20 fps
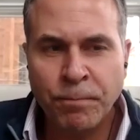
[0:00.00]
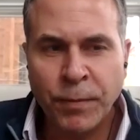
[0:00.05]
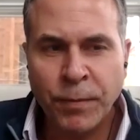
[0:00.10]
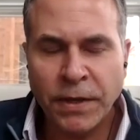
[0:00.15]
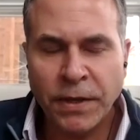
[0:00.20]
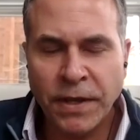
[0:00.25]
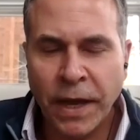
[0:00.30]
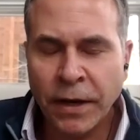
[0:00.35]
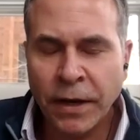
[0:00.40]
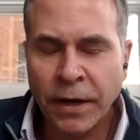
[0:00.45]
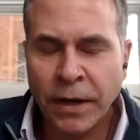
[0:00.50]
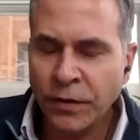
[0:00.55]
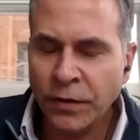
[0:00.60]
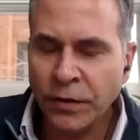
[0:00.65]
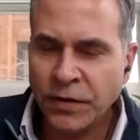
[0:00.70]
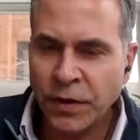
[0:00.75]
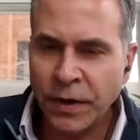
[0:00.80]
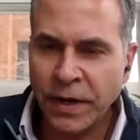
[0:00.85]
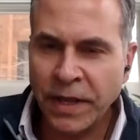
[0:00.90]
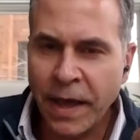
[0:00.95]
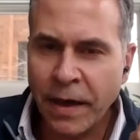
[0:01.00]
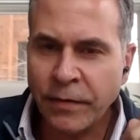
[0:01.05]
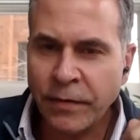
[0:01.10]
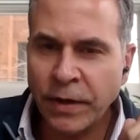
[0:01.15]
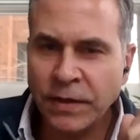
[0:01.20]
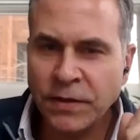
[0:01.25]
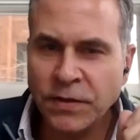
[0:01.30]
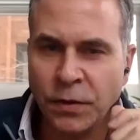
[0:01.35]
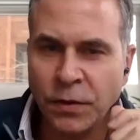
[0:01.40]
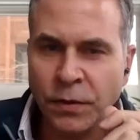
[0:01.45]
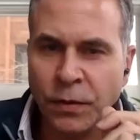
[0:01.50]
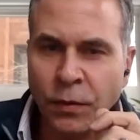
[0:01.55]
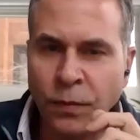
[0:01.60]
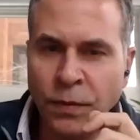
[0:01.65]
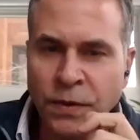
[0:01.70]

I, I don't know is there any evidence or, or,